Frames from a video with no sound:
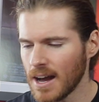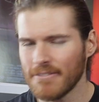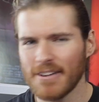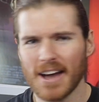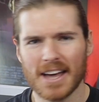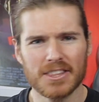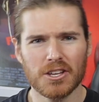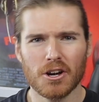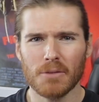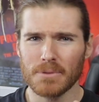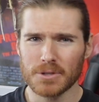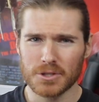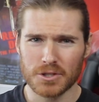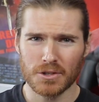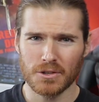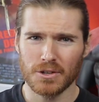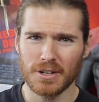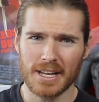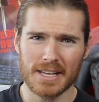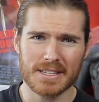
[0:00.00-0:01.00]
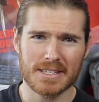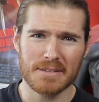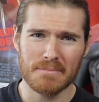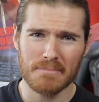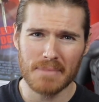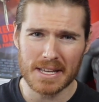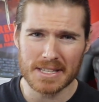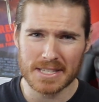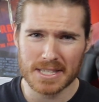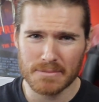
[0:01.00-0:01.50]
I've had the opportunity to
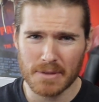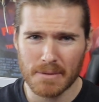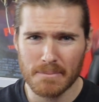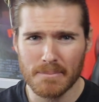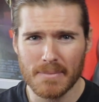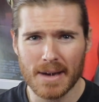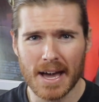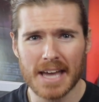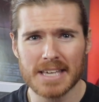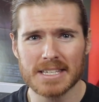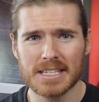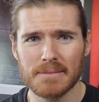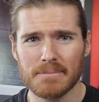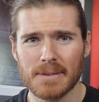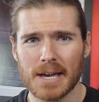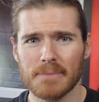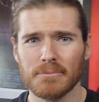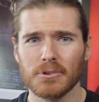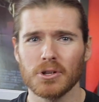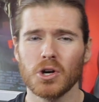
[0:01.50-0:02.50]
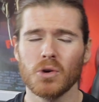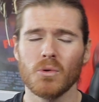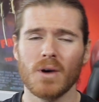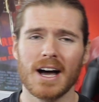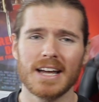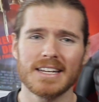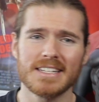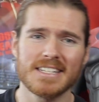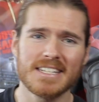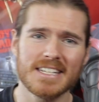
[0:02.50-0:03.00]
meet some amazing people who
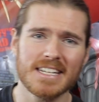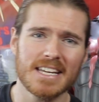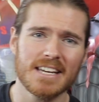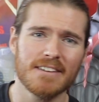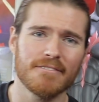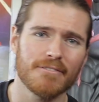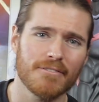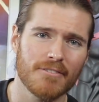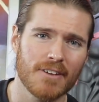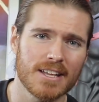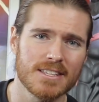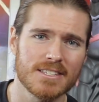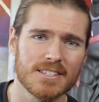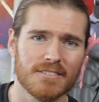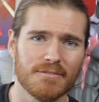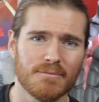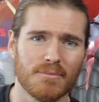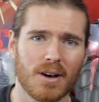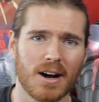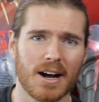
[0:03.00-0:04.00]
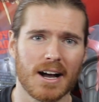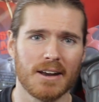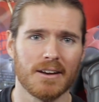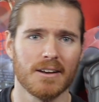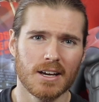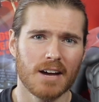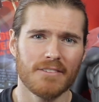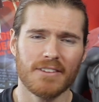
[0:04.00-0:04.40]
are dear friends of mine.